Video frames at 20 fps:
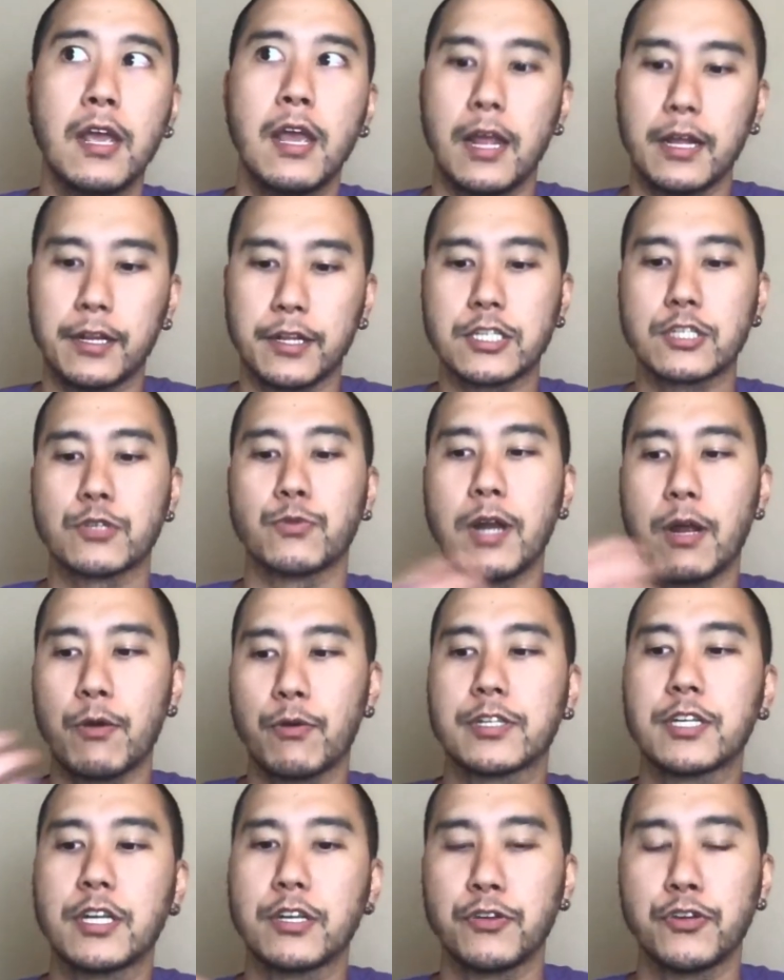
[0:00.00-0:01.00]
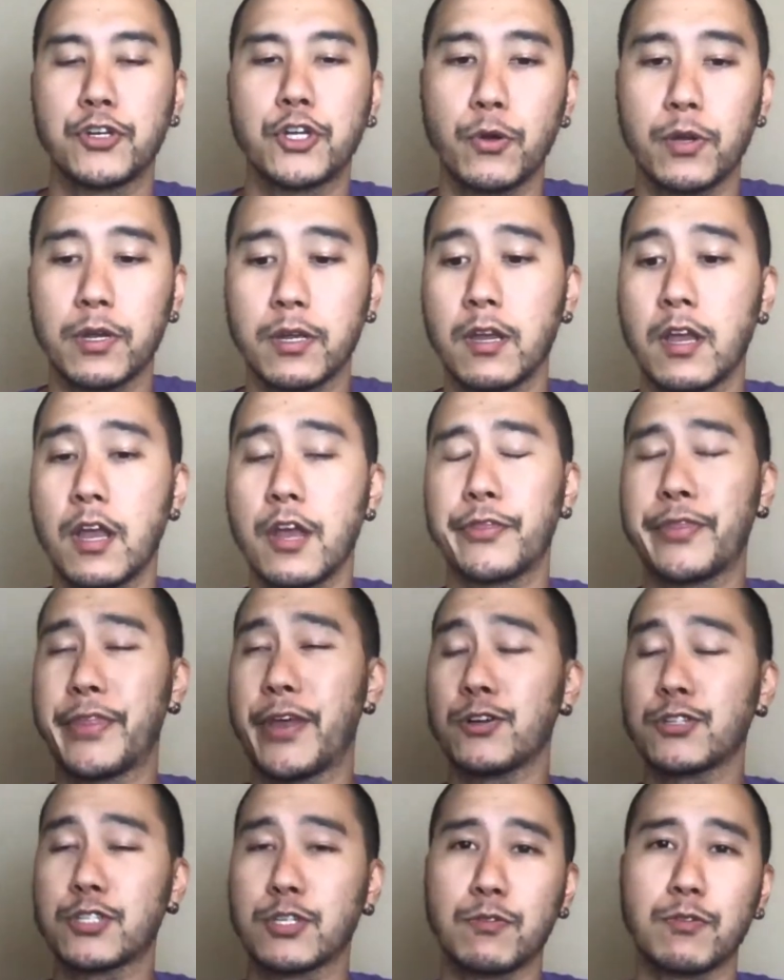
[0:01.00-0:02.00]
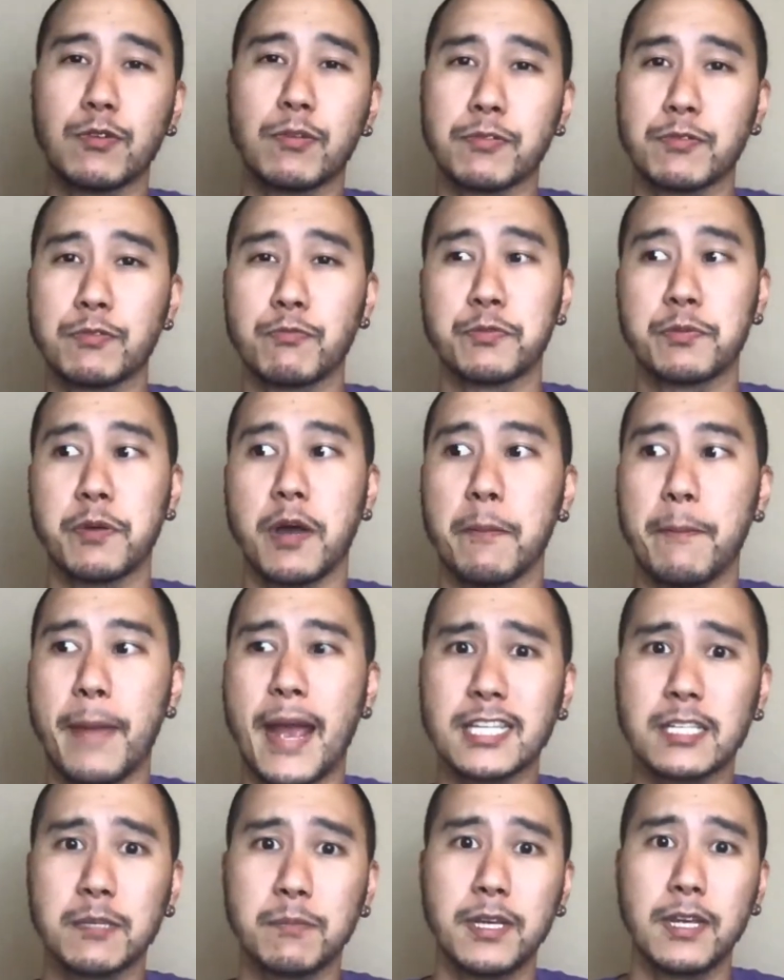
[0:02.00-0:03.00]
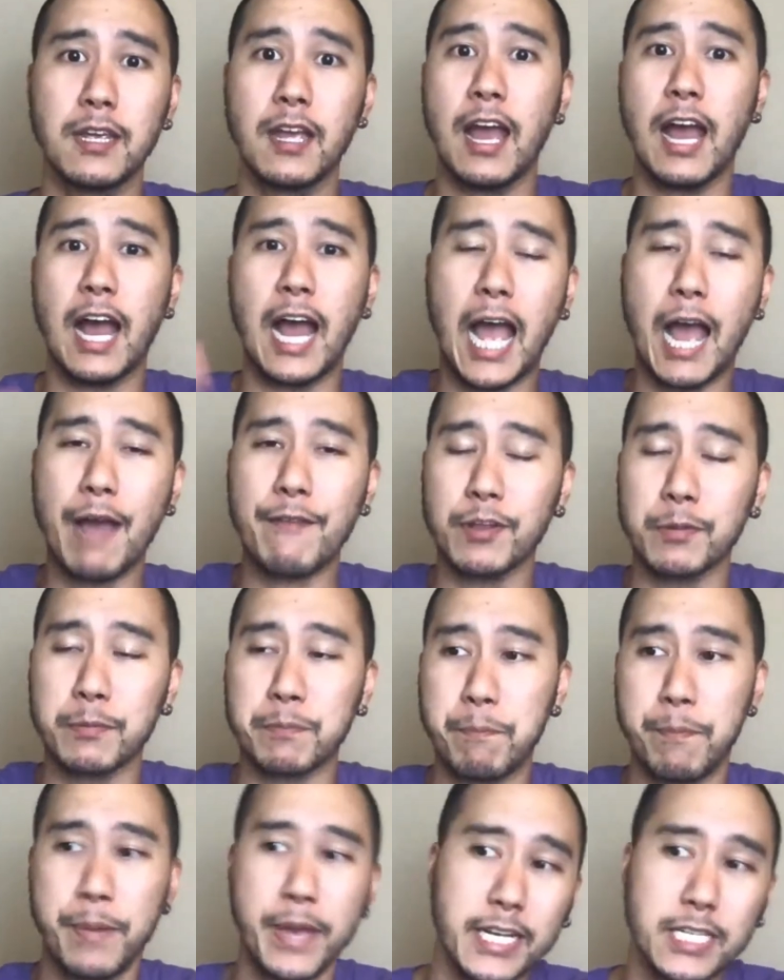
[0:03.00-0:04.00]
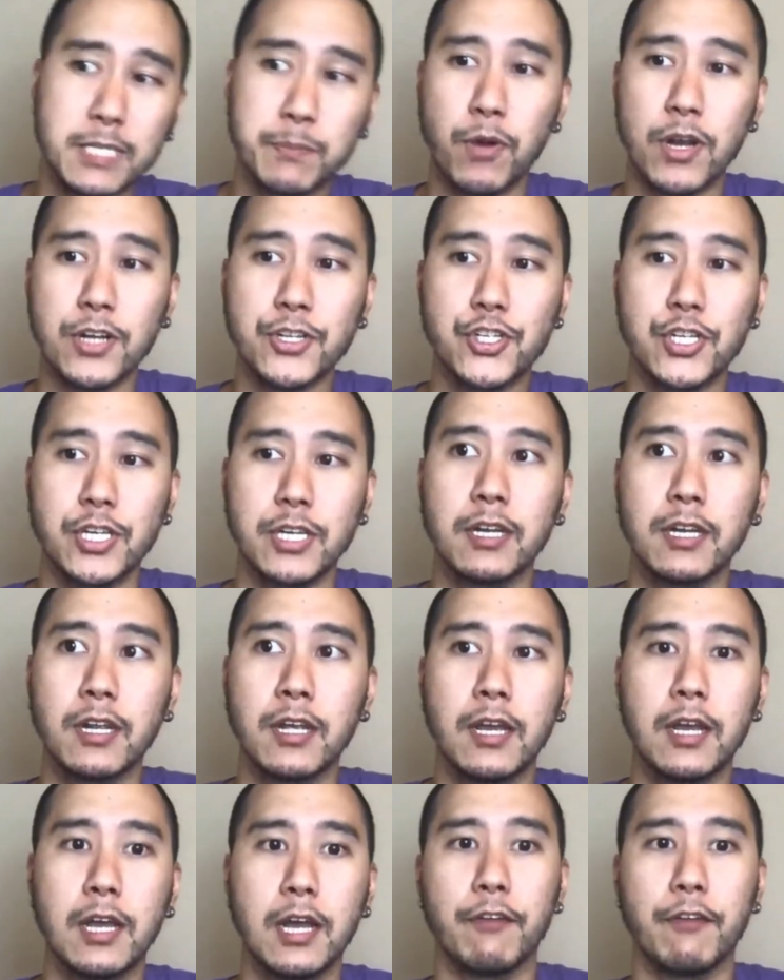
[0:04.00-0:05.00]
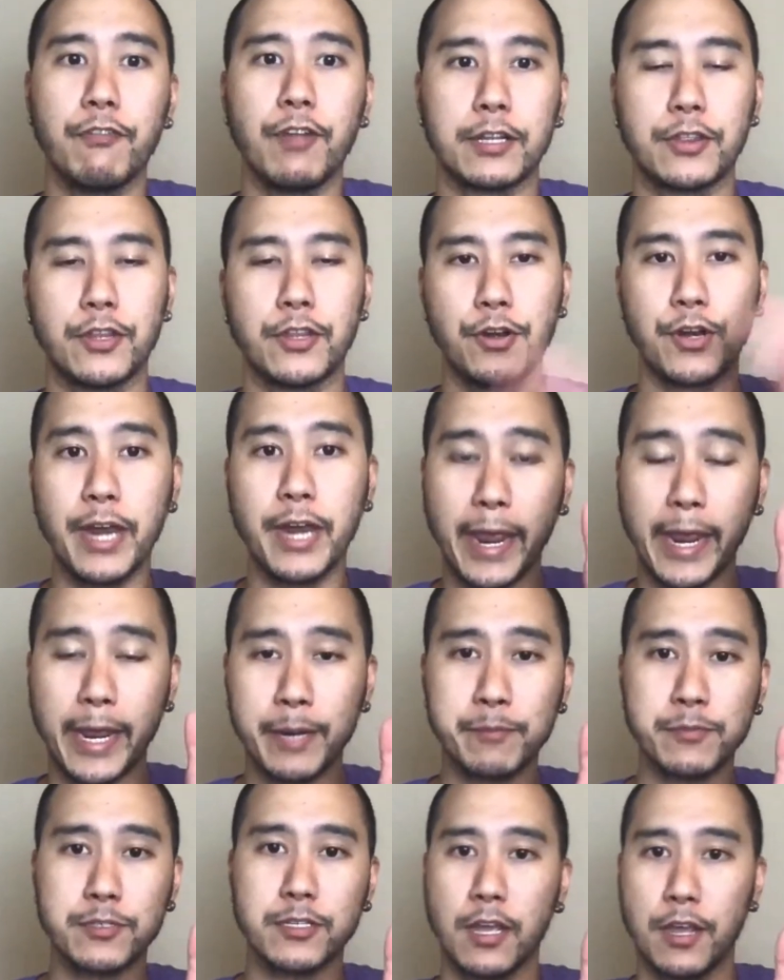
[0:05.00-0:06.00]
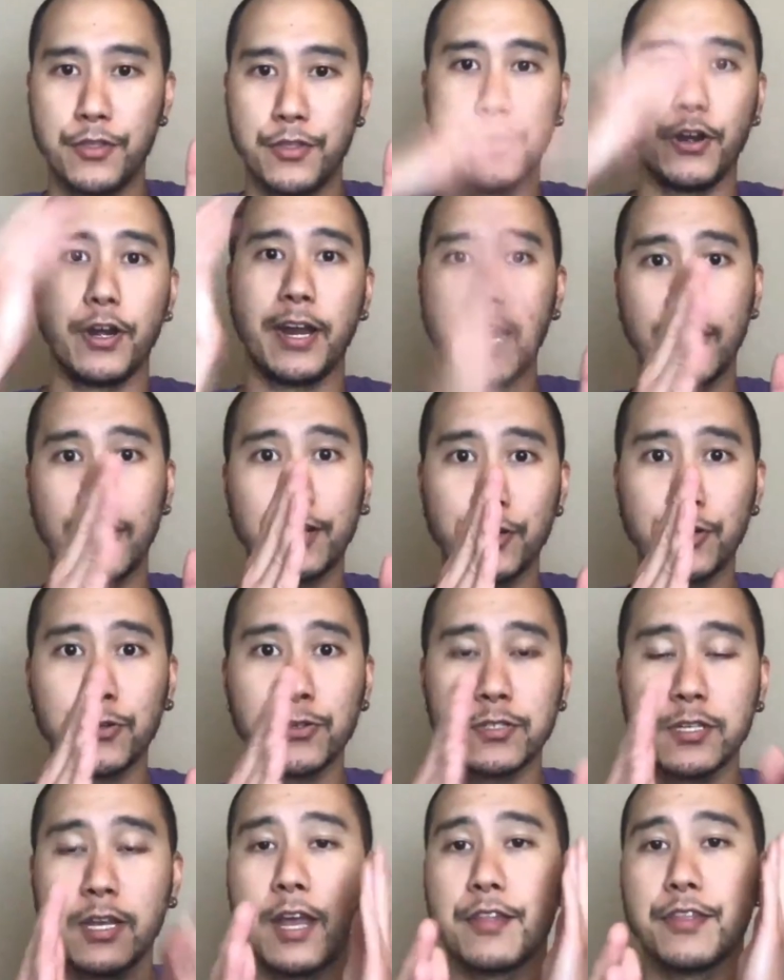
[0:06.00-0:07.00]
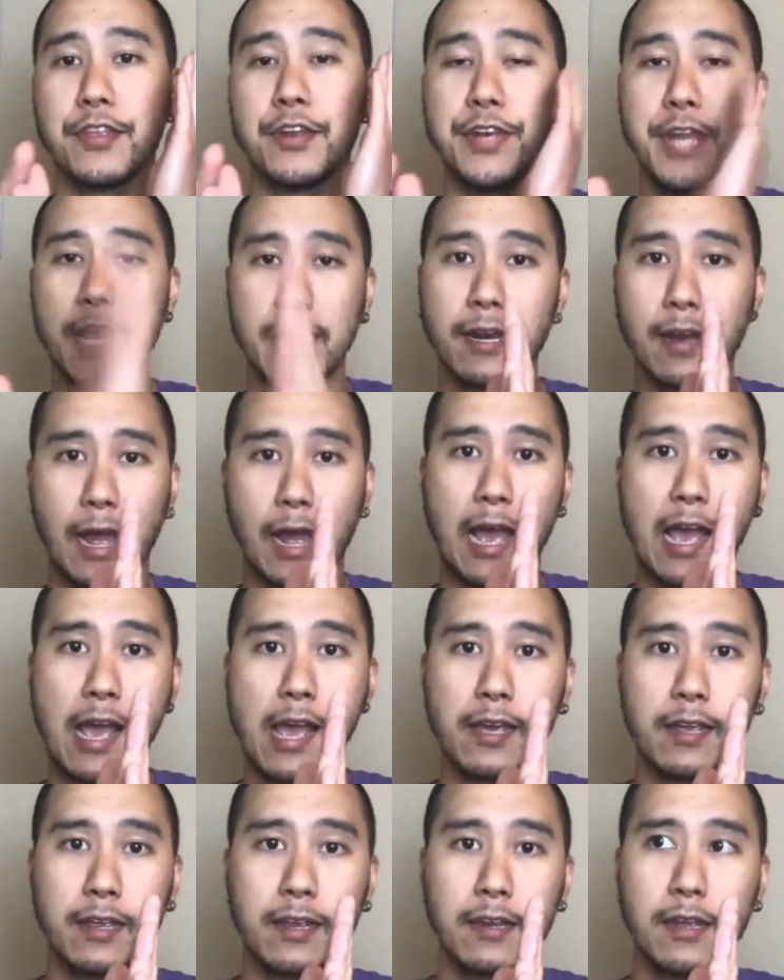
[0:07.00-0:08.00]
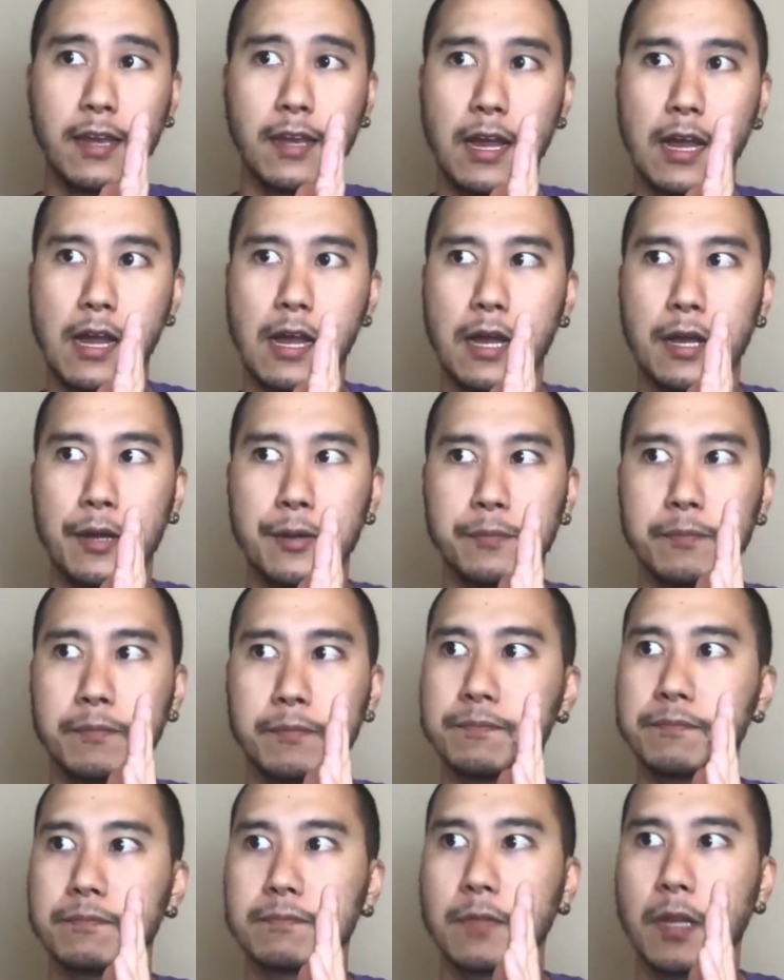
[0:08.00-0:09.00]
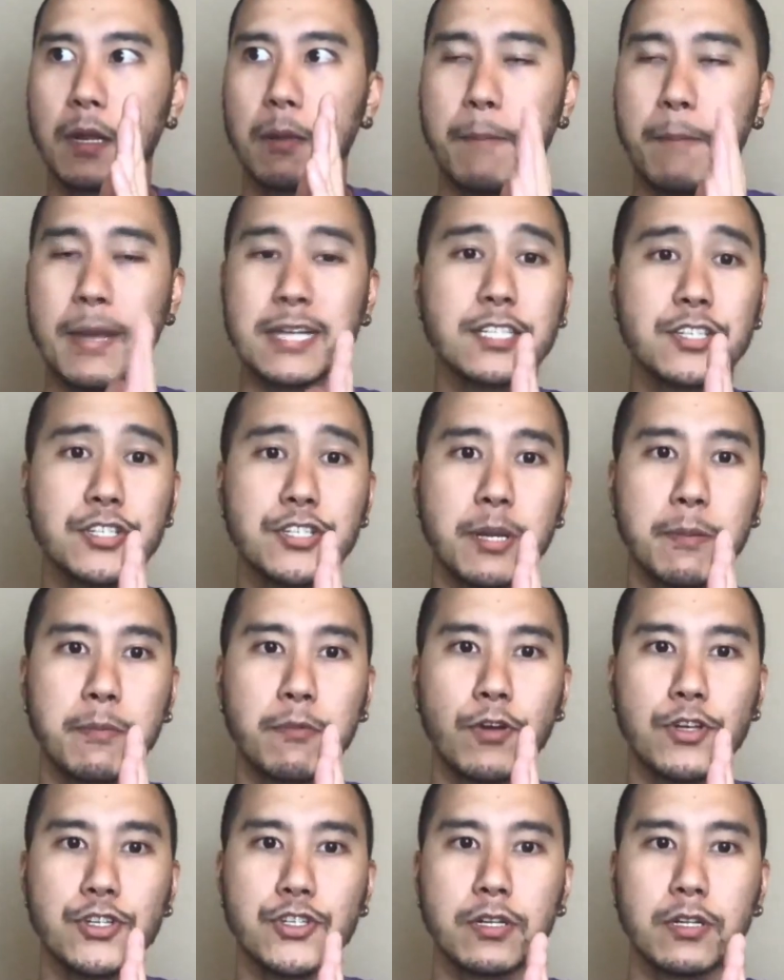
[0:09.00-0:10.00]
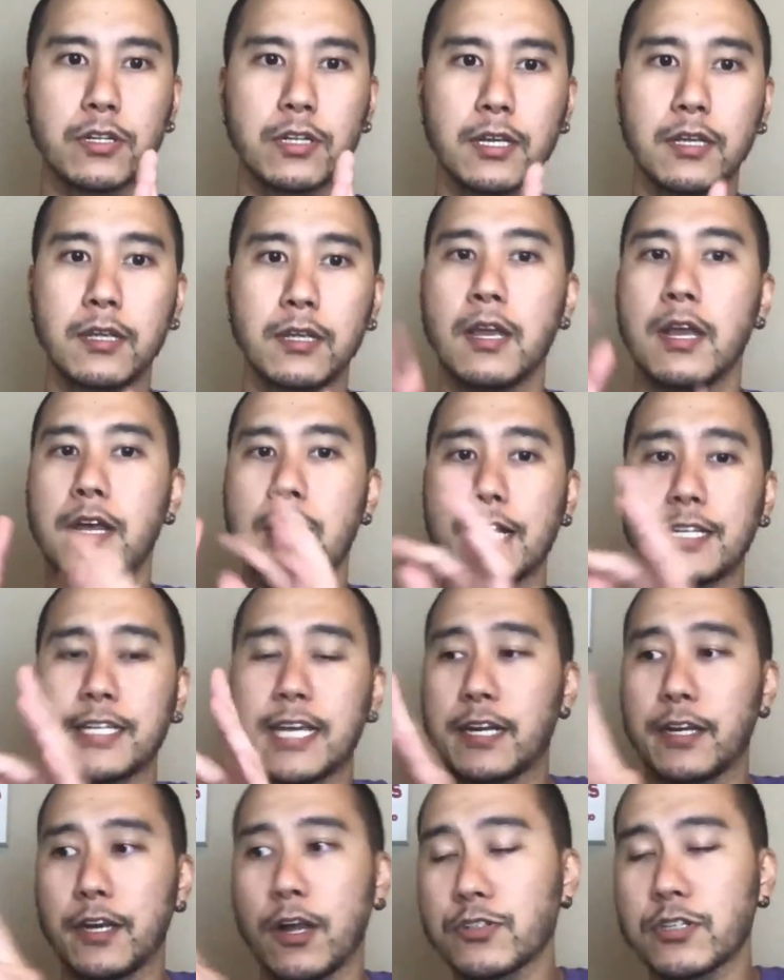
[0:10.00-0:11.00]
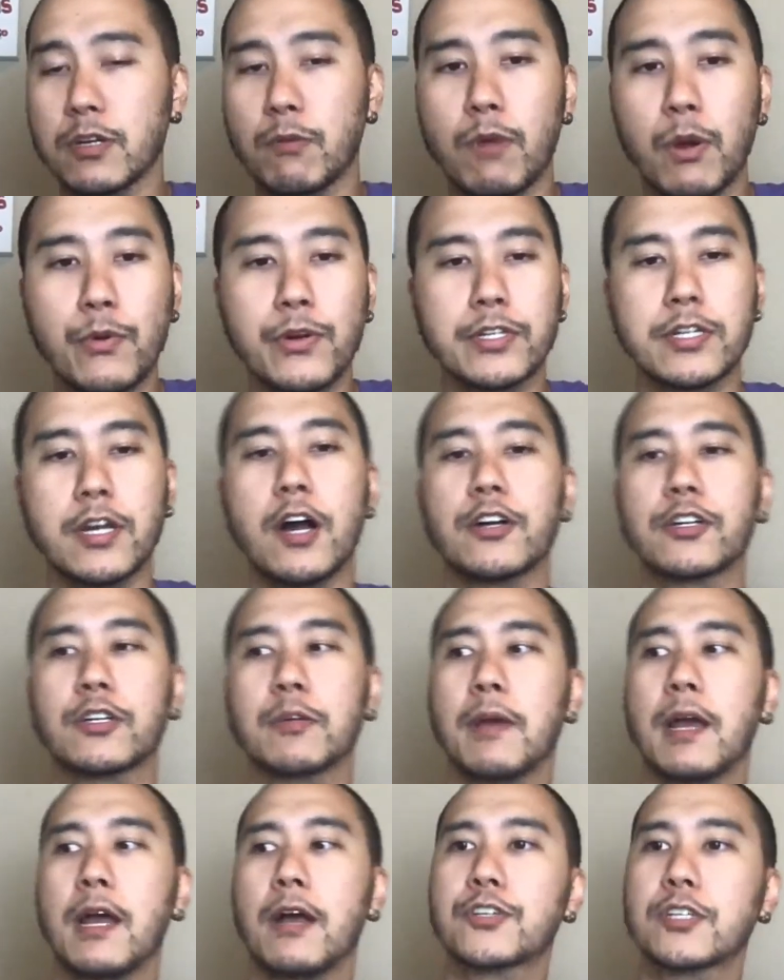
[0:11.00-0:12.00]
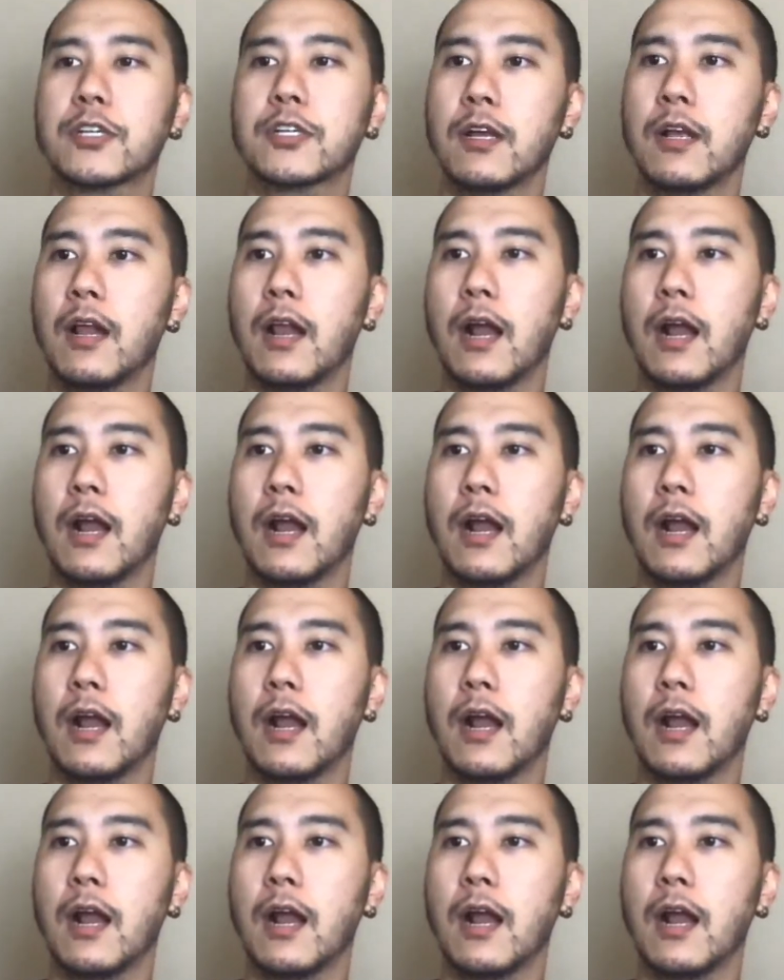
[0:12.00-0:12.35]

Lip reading: Like this is what I would continue doing. Those who respond back to me, I have a big spreadsheet of like their names, their handles, the date I messaged them originally. I take notes on what we talked about.